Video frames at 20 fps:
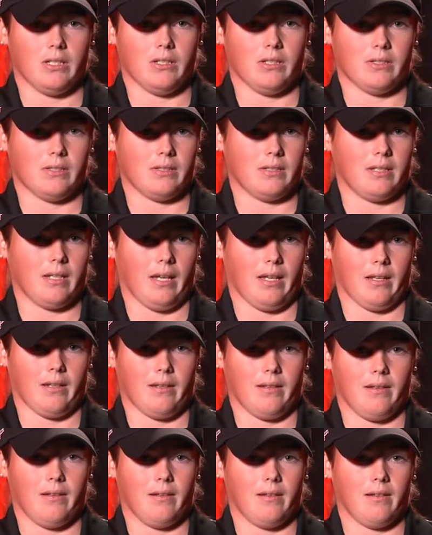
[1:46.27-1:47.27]
just had
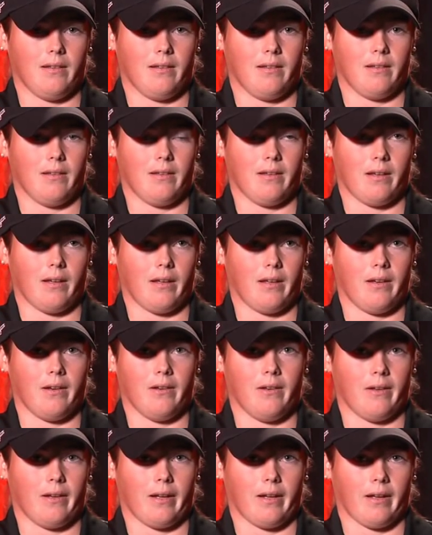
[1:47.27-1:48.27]
an
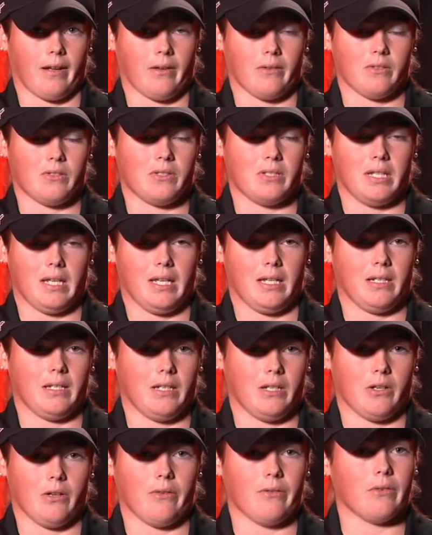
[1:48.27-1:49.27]

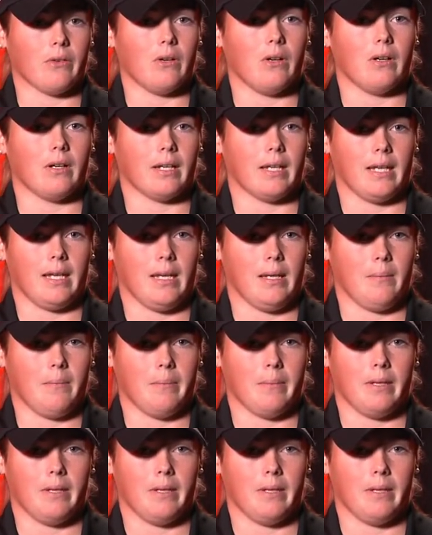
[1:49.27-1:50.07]
outstanding overall game.